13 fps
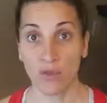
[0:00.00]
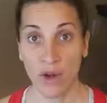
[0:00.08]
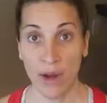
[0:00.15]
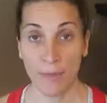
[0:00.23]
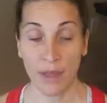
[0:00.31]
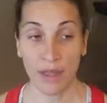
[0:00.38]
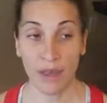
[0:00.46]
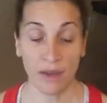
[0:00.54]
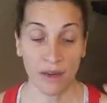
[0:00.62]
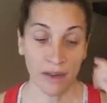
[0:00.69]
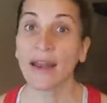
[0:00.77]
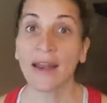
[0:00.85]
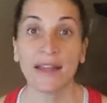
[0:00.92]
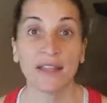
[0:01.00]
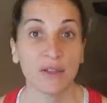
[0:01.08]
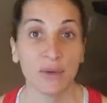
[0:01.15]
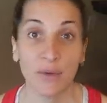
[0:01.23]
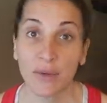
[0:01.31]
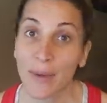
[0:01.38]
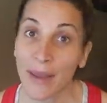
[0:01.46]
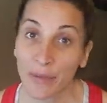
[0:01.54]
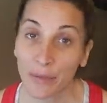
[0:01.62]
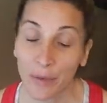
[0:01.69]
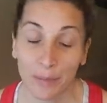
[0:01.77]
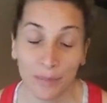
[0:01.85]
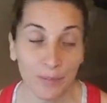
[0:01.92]
one rep in and I had to go to the
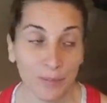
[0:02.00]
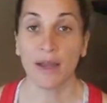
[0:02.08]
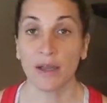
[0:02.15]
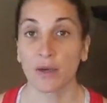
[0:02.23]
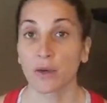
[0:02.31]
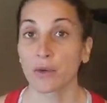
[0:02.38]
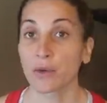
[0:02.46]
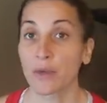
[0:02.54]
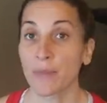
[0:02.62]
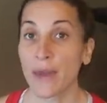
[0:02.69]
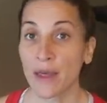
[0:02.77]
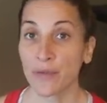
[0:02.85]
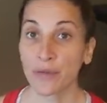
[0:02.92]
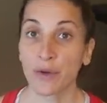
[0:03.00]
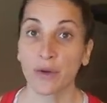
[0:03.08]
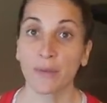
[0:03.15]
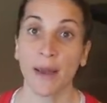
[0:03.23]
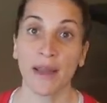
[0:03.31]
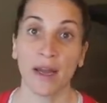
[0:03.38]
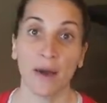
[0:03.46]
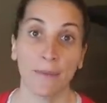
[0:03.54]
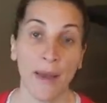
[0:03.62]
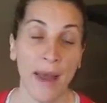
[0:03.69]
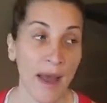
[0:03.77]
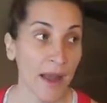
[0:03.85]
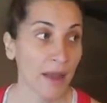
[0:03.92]
bathroom. I go to the bathroom, I come
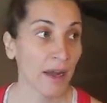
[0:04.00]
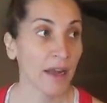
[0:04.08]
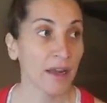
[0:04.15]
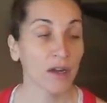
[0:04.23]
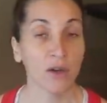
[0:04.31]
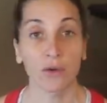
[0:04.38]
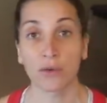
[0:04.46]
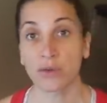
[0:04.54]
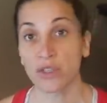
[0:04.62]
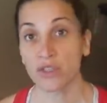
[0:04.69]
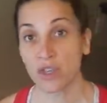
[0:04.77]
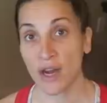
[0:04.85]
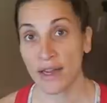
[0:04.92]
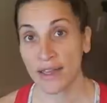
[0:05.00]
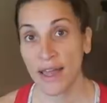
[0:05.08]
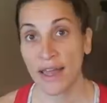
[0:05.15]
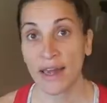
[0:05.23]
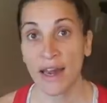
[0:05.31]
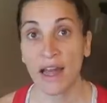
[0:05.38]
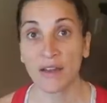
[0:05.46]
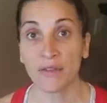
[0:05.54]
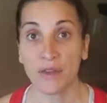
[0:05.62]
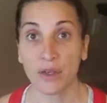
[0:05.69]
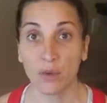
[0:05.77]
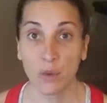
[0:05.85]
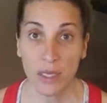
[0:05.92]
back, I go to try again, I
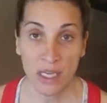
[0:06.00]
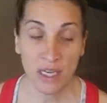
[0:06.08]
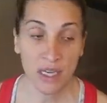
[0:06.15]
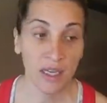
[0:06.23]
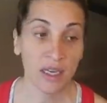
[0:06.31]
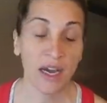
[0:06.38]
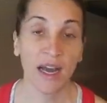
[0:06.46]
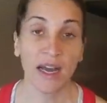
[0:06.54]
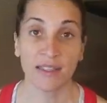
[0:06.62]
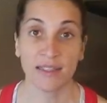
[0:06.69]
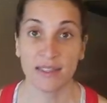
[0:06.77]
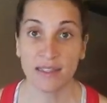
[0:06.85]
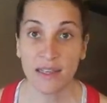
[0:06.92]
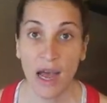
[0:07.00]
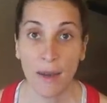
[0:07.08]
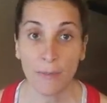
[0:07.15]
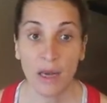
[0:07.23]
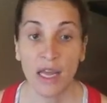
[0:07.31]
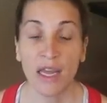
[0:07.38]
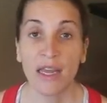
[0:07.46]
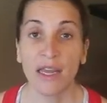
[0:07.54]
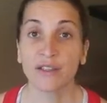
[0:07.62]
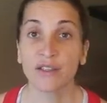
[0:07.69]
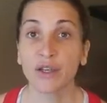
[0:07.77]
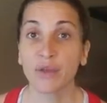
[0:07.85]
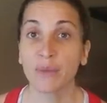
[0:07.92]
feel weak, I stop.
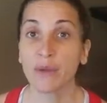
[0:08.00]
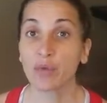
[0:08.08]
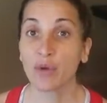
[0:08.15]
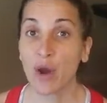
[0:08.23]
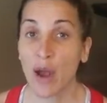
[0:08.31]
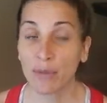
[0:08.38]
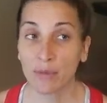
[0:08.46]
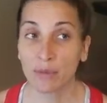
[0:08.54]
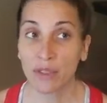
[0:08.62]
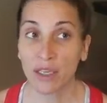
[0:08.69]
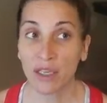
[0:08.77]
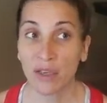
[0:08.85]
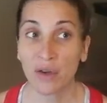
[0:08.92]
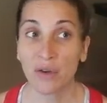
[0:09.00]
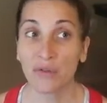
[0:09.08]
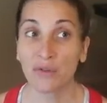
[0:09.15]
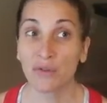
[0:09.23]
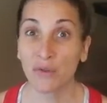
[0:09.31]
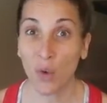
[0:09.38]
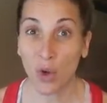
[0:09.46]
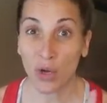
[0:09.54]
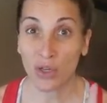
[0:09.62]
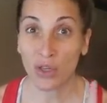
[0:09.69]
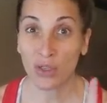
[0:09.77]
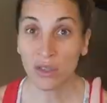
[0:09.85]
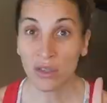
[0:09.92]
It took me probably
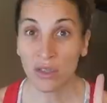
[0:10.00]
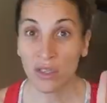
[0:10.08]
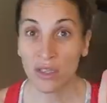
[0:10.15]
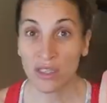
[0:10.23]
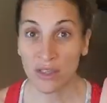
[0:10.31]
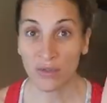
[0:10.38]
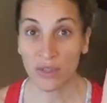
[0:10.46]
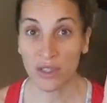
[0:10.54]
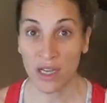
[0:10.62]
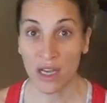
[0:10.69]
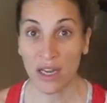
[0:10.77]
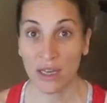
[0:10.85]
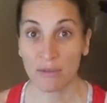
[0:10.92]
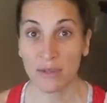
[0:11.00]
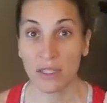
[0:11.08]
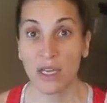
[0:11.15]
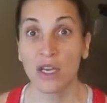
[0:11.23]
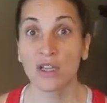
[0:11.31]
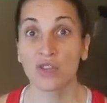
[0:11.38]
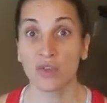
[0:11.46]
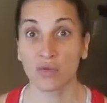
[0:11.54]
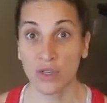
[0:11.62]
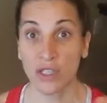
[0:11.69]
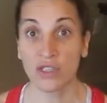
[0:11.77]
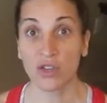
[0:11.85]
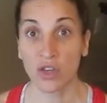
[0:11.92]
four different times to
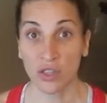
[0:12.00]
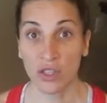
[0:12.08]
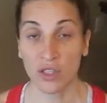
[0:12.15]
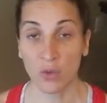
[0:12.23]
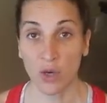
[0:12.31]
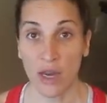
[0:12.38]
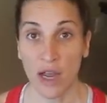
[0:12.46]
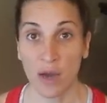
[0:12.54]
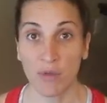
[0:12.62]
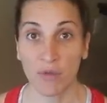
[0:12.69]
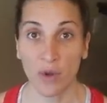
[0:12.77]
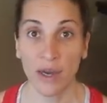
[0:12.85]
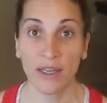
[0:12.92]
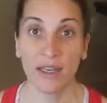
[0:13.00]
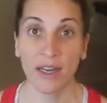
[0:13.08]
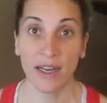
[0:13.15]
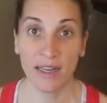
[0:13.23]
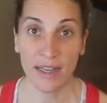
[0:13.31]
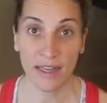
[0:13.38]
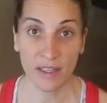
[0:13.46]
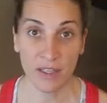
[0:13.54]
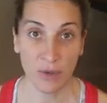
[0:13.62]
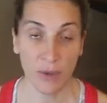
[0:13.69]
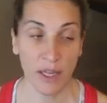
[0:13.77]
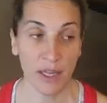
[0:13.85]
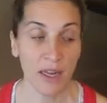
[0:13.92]
restart this workout before I could kind of get
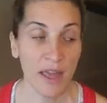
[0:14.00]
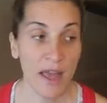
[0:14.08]
into it.